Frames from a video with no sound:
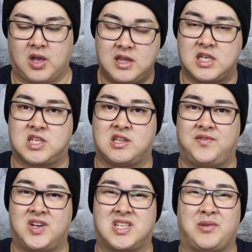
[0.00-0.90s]
This is the
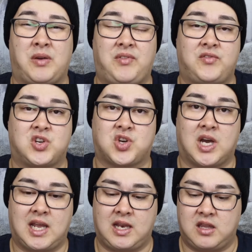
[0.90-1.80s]
first time I've ever tried
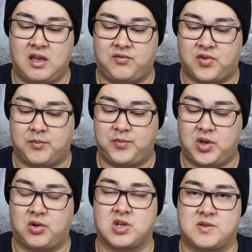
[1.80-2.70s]
anything from Pure
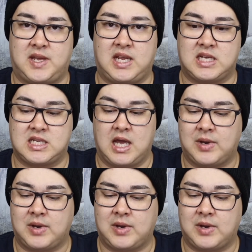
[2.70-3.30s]
Cosmetics.